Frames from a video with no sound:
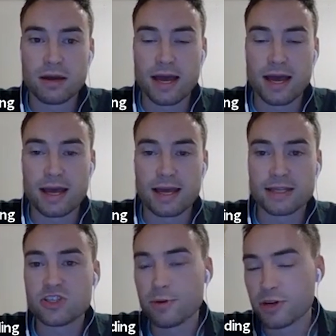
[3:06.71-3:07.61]

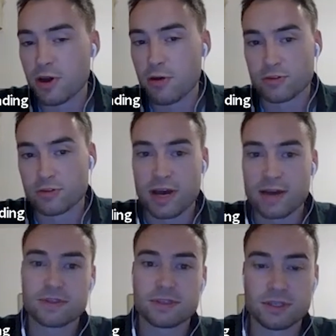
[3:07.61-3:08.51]
It's cheaper than
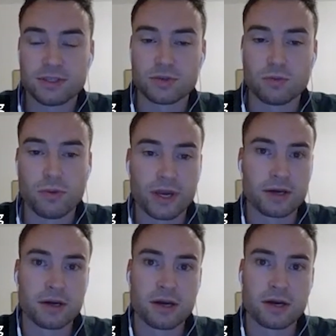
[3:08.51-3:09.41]
overdrafts. It's just one
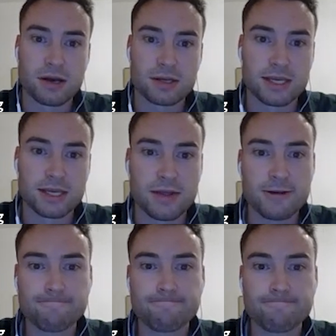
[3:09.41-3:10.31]
thing I'll say there.